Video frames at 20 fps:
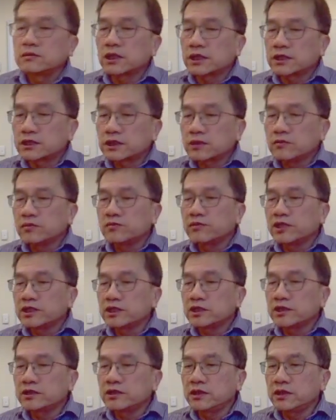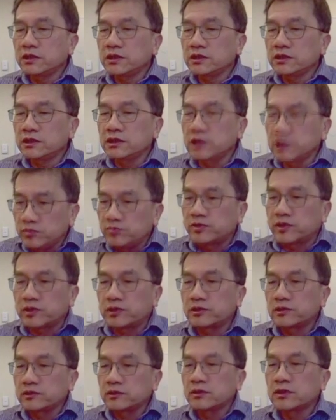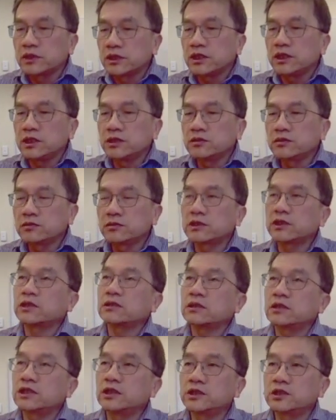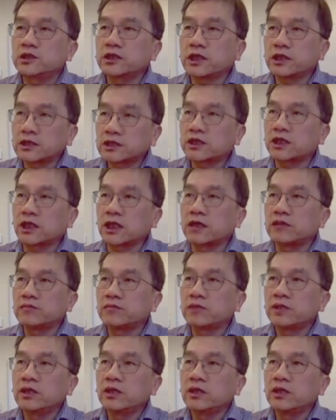I think we must dig deeper into each text type